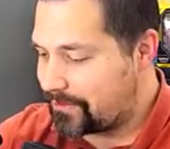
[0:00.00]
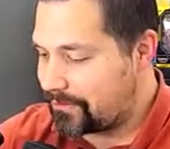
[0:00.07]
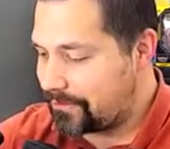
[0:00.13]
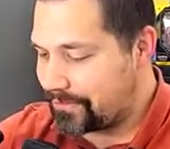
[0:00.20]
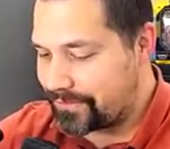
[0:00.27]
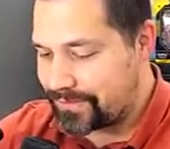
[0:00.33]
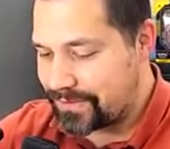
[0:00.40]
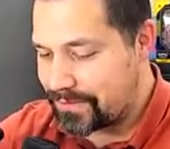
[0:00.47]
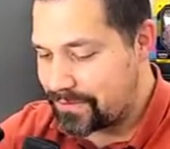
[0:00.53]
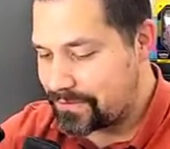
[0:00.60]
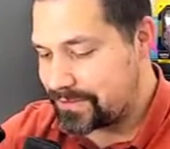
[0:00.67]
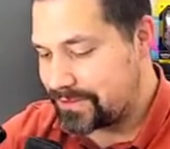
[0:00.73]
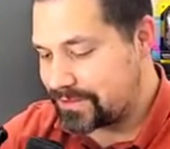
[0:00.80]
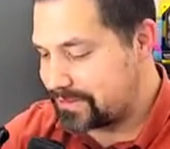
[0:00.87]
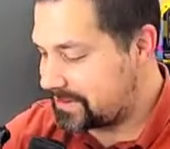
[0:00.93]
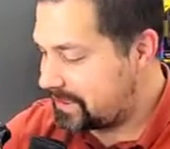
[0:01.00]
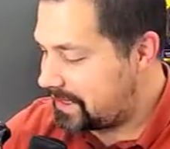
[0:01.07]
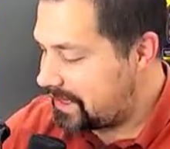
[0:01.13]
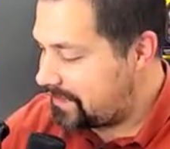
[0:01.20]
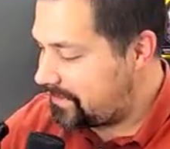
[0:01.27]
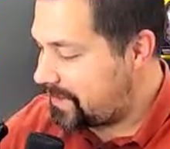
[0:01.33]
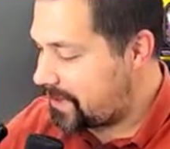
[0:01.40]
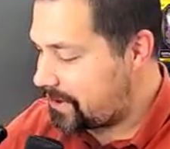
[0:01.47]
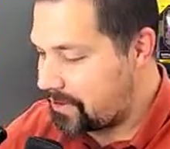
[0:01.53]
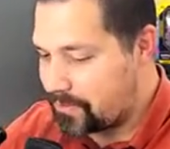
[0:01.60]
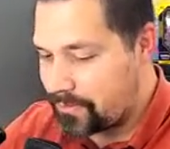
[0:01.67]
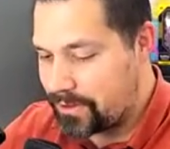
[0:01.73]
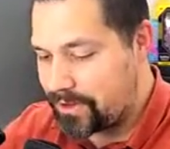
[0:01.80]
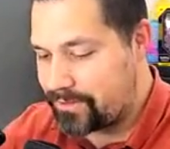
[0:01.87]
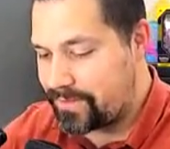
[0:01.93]
cool. So just hitting that
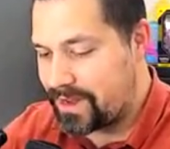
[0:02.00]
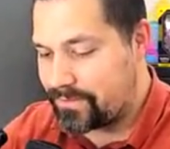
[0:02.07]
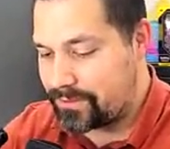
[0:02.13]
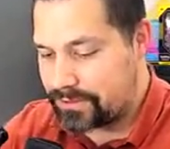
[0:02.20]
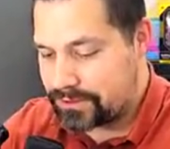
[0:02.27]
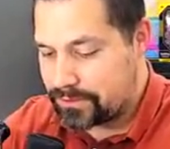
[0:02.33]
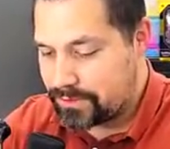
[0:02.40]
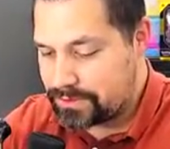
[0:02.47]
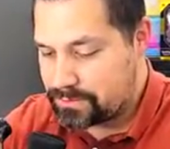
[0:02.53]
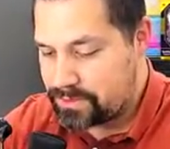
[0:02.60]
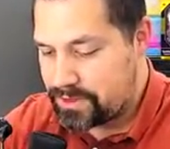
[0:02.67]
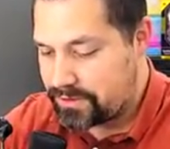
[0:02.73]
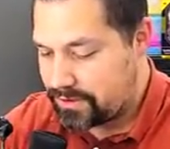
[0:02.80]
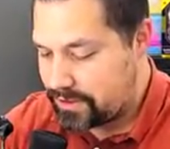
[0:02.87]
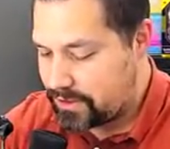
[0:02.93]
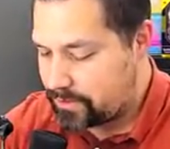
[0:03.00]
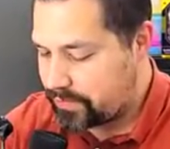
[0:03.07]
artwork favorite, Choice Belt, another